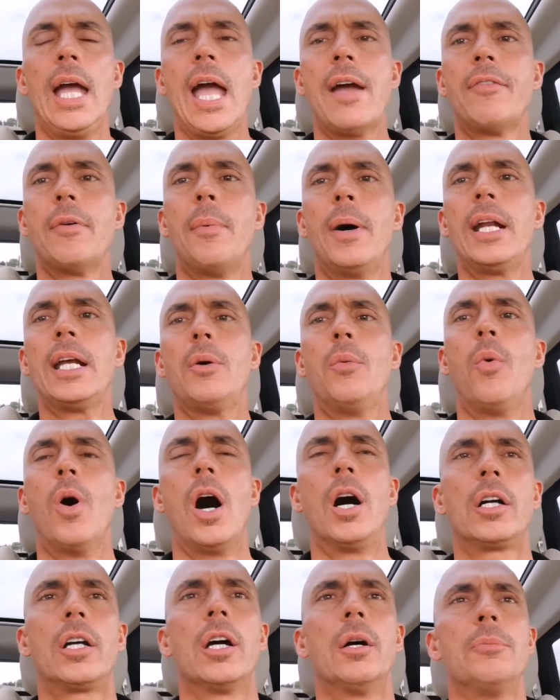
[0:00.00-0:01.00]
Hey everybody,
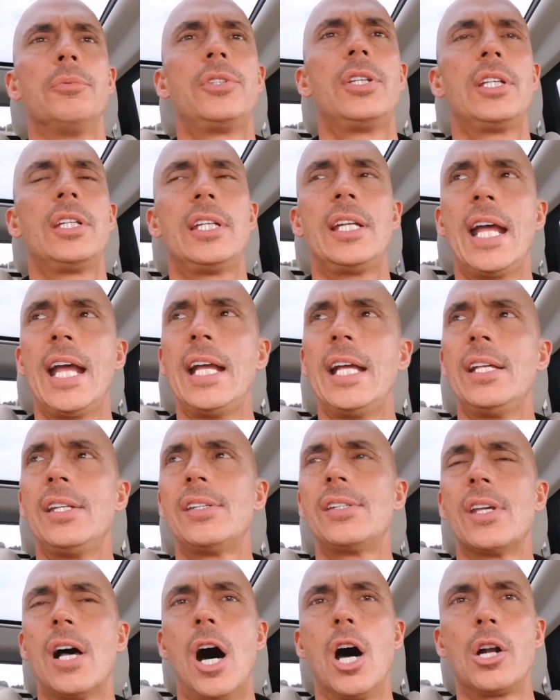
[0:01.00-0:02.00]
welcome to
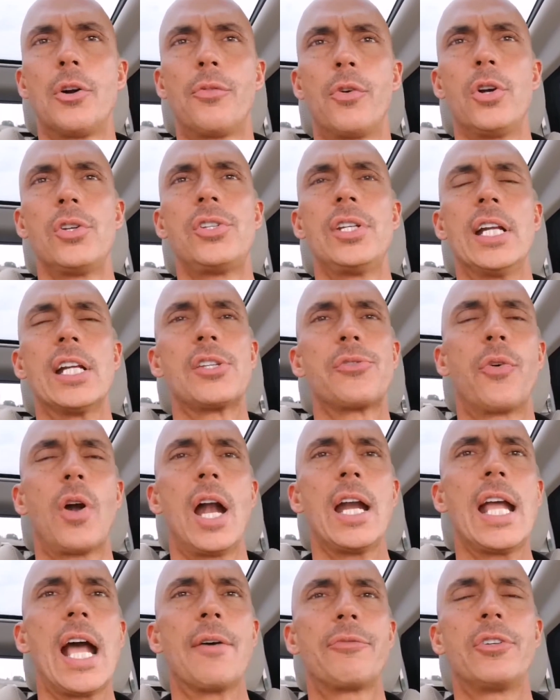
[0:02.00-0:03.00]
today's Autoversity. It's
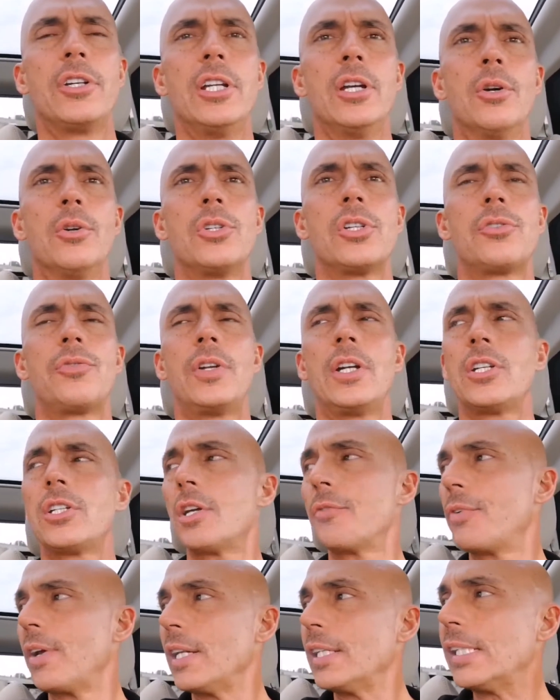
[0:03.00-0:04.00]
Friday afternoon. Just
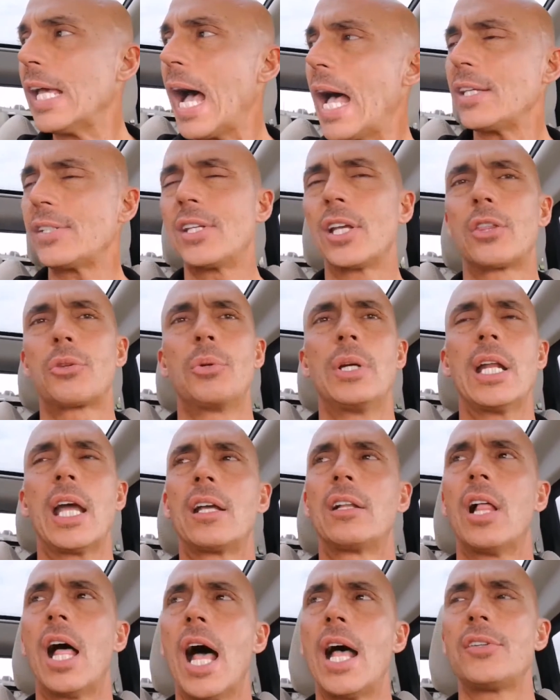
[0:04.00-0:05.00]
finished a fantastic
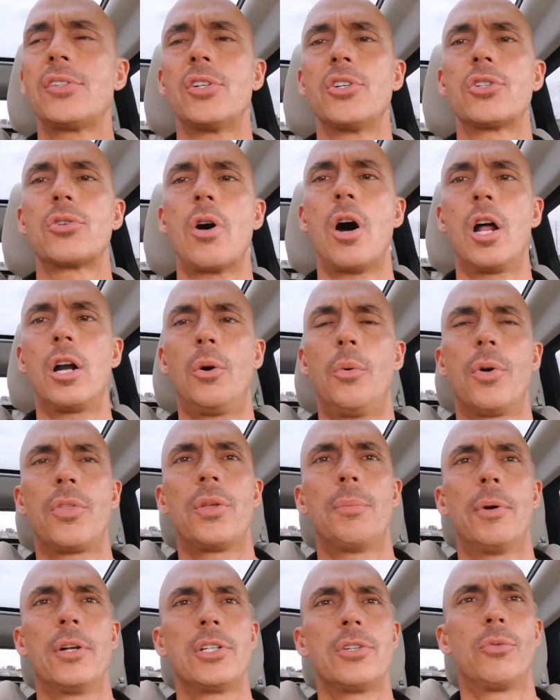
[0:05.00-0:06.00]
three-day class in Toronto
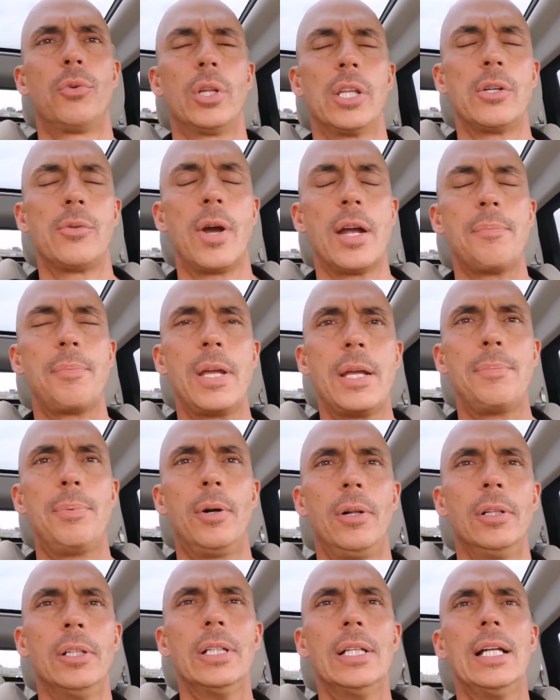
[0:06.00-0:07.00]
with a bunch of really great
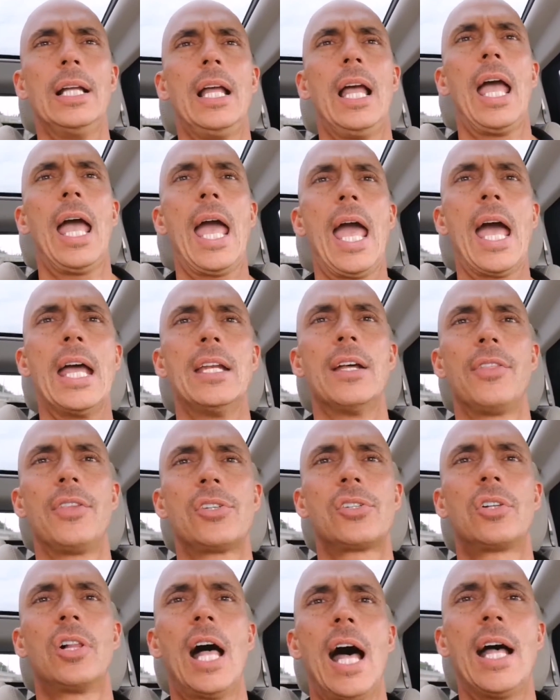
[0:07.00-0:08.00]
people. And uh,
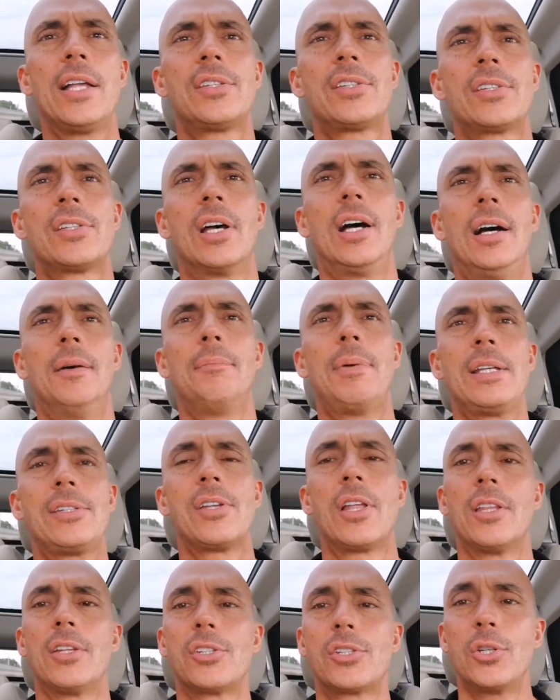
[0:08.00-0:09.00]
this class, um,
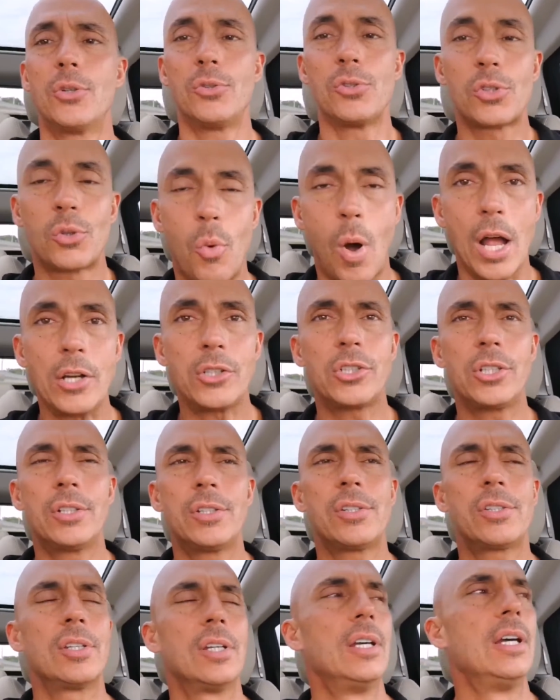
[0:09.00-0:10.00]
based on the students'
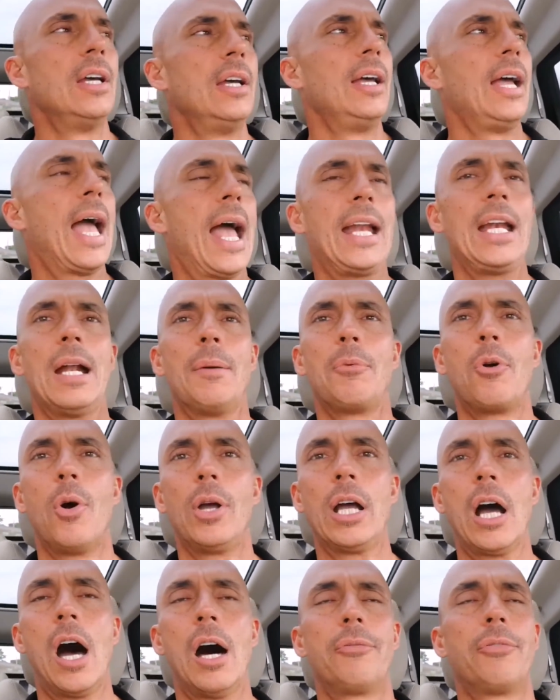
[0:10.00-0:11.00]
questions, ended up
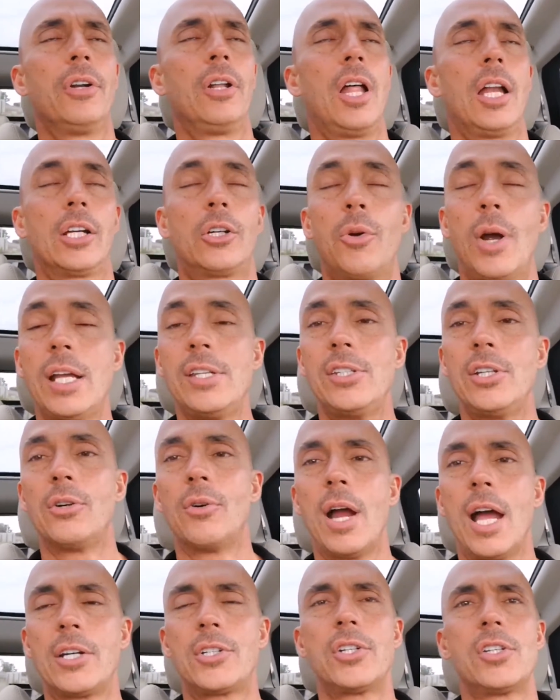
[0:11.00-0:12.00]
going off in a lot of crazy
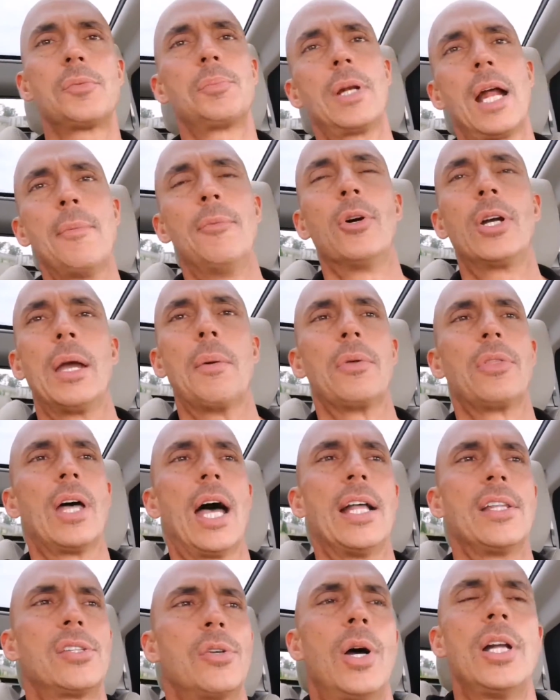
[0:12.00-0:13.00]
directions, but I'm okay with
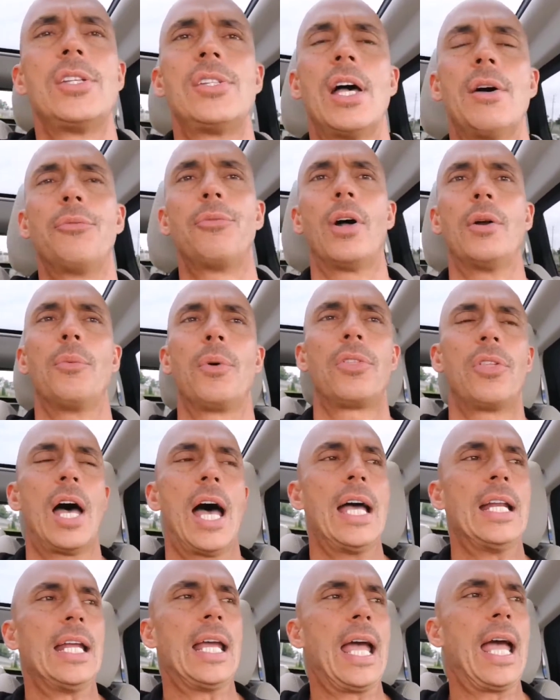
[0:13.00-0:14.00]
that. So I just have fun with
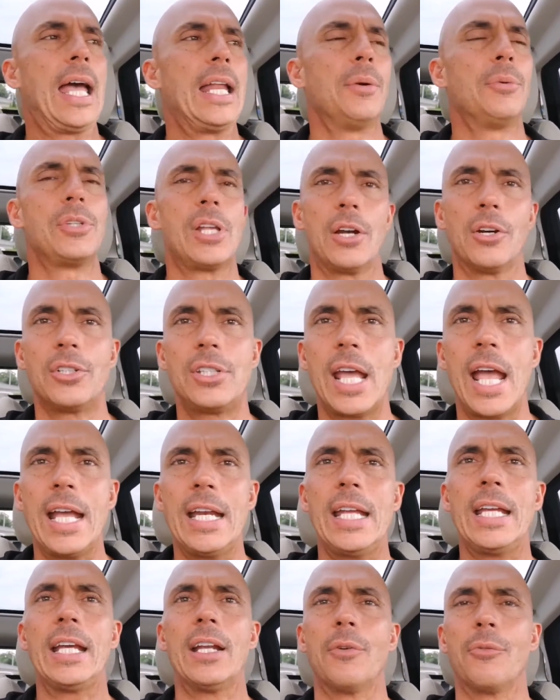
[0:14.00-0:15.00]
that, and it was
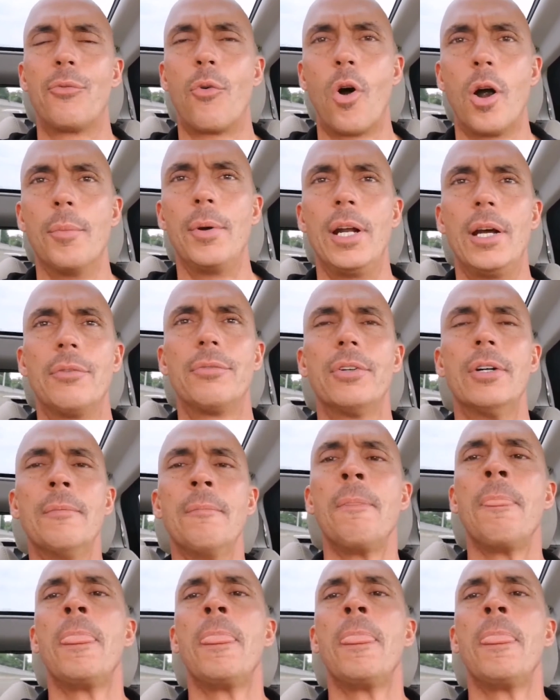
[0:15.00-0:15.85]
entertaining and informative.